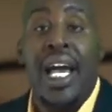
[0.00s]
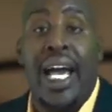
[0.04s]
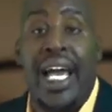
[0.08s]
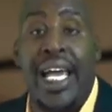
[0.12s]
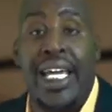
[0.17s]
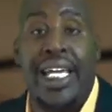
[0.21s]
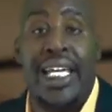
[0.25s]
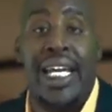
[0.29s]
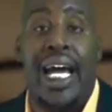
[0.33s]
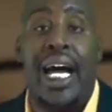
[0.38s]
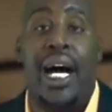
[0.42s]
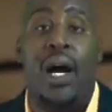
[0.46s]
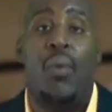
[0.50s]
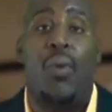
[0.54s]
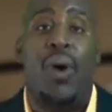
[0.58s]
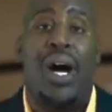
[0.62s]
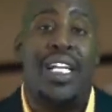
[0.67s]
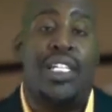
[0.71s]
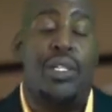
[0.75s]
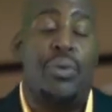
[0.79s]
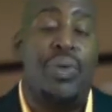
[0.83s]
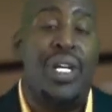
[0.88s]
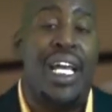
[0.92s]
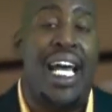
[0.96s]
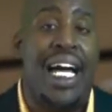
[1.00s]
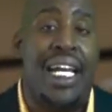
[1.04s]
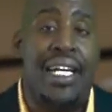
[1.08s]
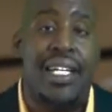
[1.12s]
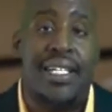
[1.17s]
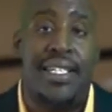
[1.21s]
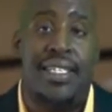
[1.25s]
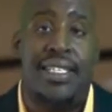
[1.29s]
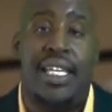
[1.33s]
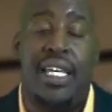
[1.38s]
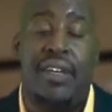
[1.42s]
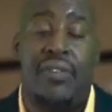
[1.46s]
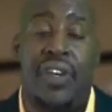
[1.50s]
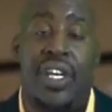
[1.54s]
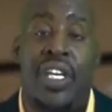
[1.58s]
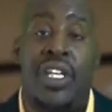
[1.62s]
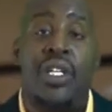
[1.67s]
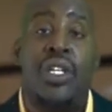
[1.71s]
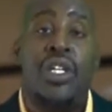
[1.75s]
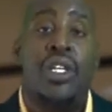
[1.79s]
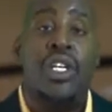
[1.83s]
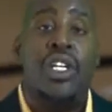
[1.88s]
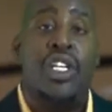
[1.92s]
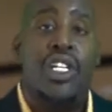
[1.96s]
hanging out, watching reality
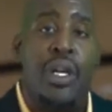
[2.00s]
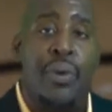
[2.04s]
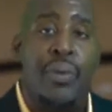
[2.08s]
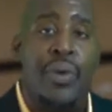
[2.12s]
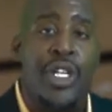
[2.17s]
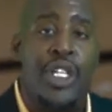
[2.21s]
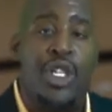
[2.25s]
TV, than